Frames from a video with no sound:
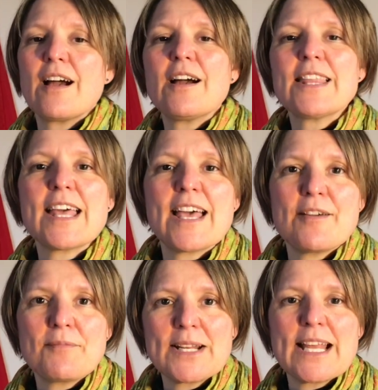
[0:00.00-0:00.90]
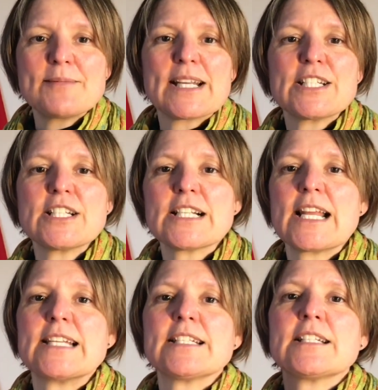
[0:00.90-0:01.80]
Hi there, my name's Angela
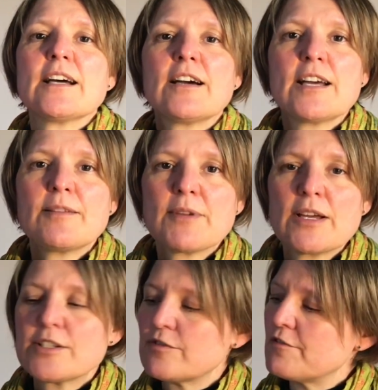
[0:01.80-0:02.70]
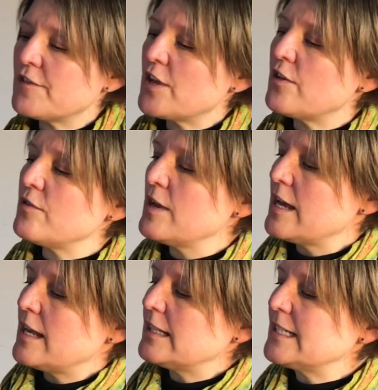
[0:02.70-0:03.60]
Claydon. I'm going to review
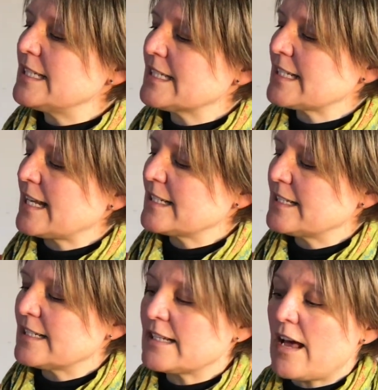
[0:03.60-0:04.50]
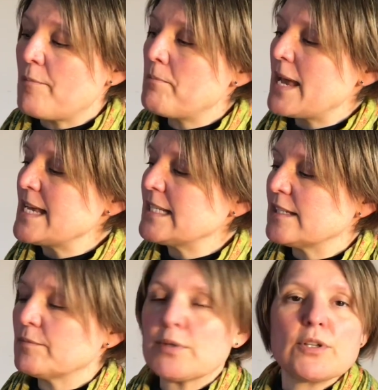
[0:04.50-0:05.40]
Lydia Stanton's
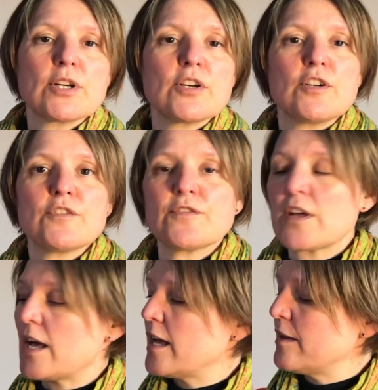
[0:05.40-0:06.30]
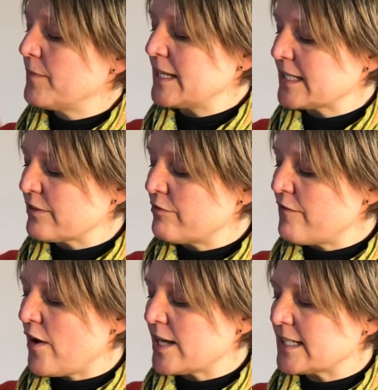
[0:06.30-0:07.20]
amazing book of, it's the
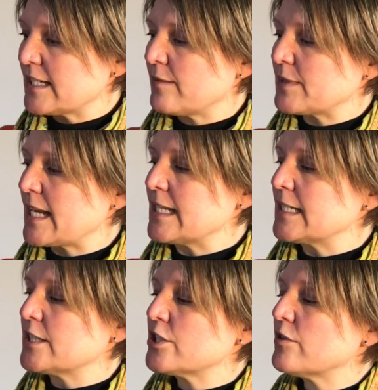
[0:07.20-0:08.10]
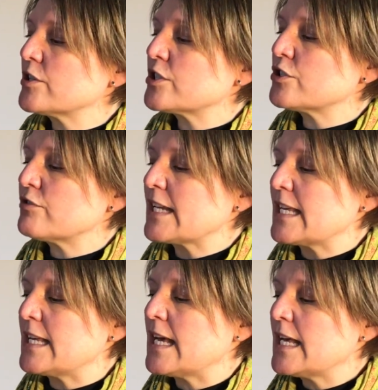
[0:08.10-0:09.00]
revised and updated 200
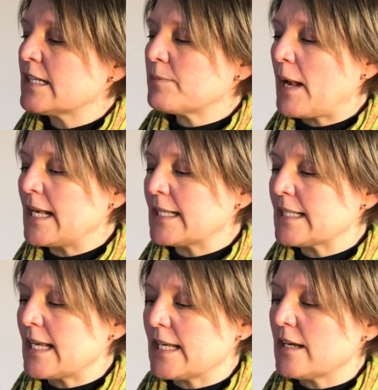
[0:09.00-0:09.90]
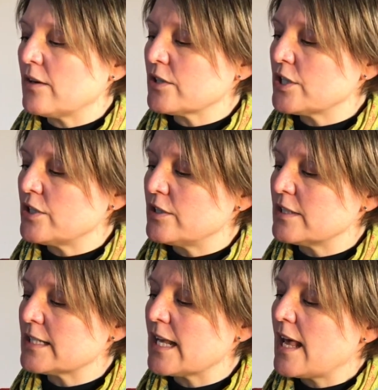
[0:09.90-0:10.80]
tricky spellings in
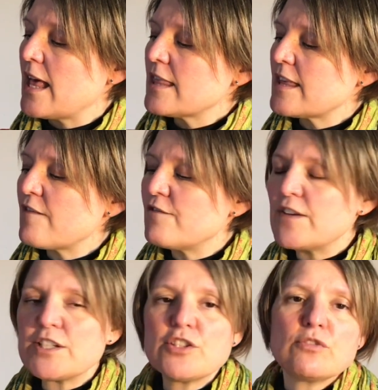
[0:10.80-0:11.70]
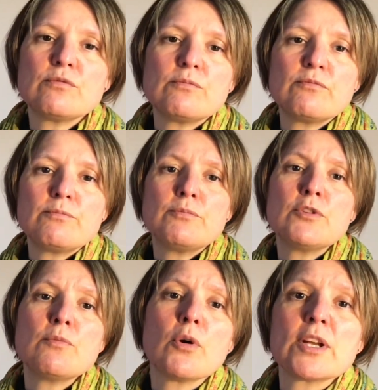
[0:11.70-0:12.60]
cartoons. They're visual
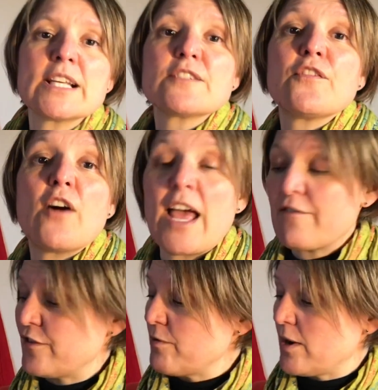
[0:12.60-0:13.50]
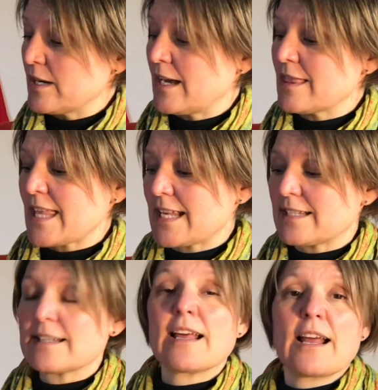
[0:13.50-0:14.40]
mnemonics for everyone, and
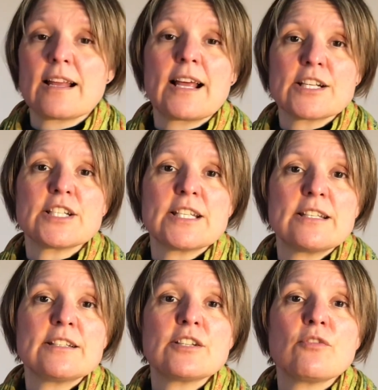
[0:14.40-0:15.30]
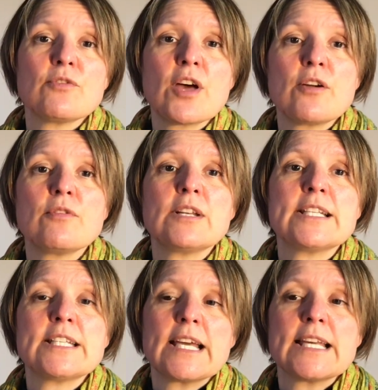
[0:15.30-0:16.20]
that's actually, although
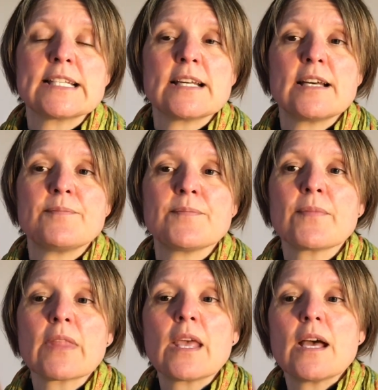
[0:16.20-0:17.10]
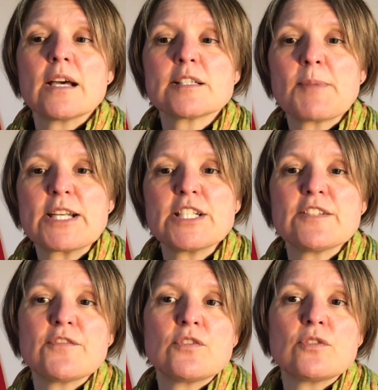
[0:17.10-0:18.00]
Lydia is a
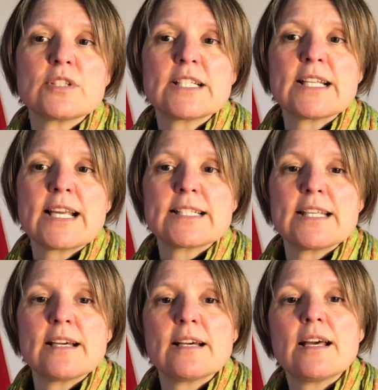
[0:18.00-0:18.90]
specialist for dyslexia,